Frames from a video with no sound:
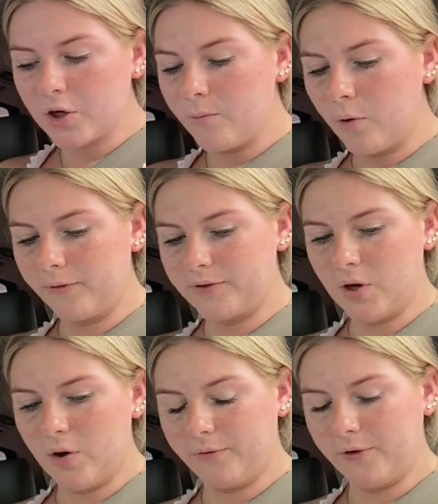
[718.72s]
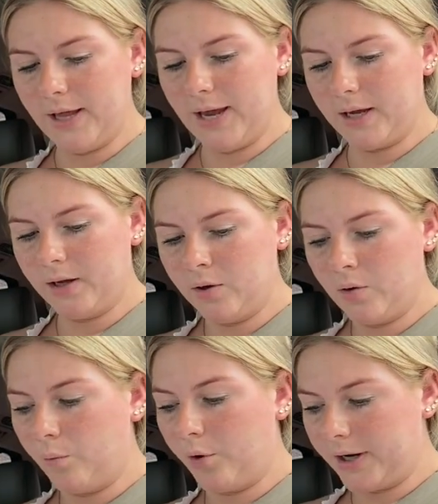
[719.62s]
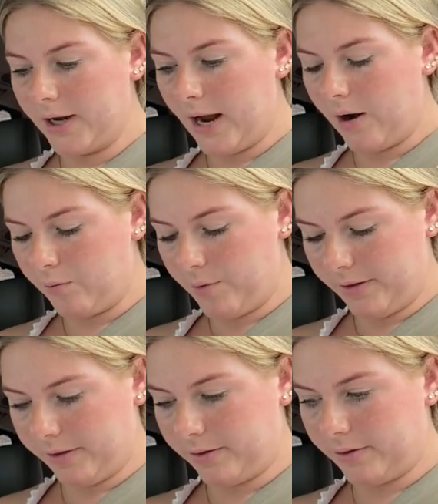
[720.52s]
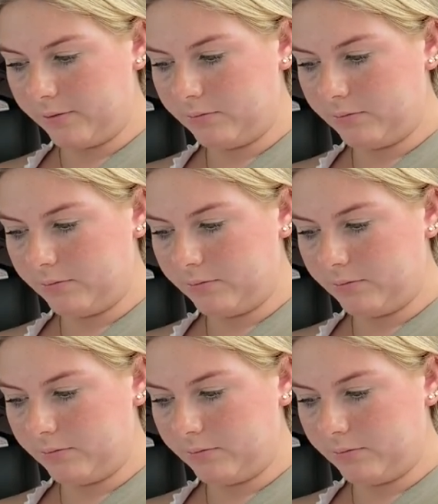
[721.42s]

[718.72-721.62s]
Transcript: are more so for like working out with